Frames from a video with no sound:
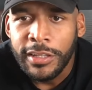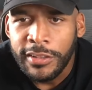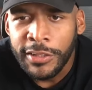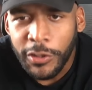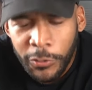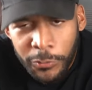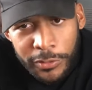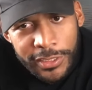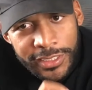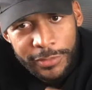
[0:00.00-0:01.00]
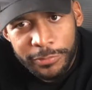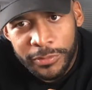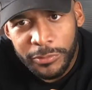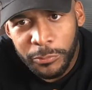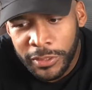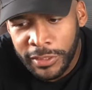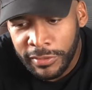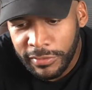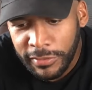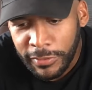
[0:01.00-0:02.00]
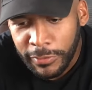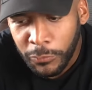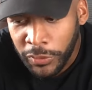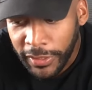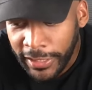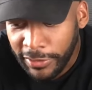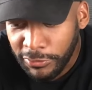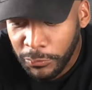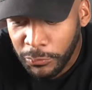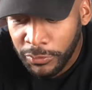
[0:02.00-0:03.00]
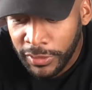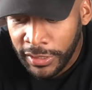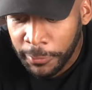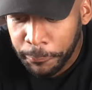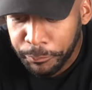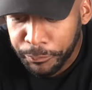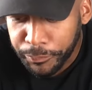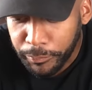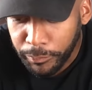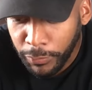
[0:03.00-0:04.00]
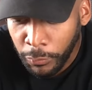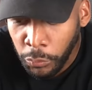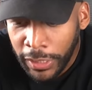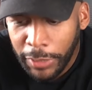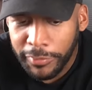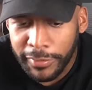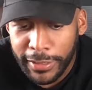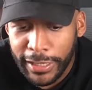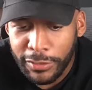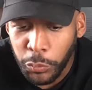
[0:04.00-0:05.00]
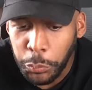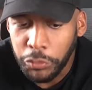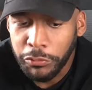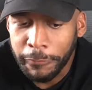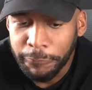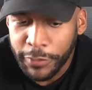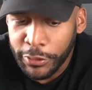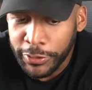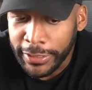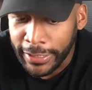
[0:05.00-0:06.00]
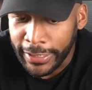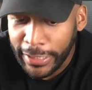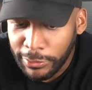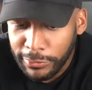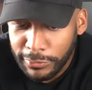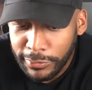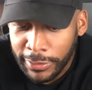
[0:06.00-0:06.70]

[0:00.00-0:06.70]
Mm-hmm. The only difference was we actually were like, when I was in college, we were still figuring it out.